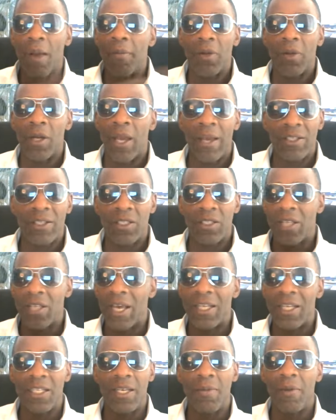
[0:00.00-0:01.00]
I'm going to ask you
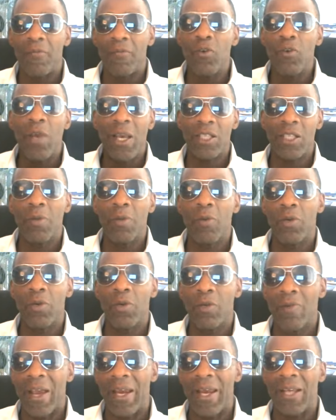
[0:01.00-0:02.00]
guys to email. If you answer me with
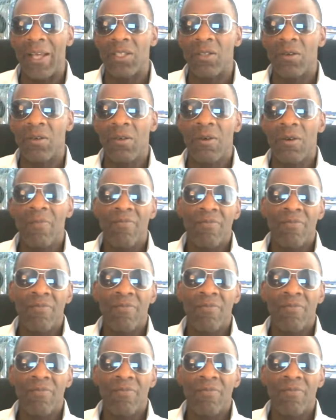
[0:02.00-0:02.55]
the right answer,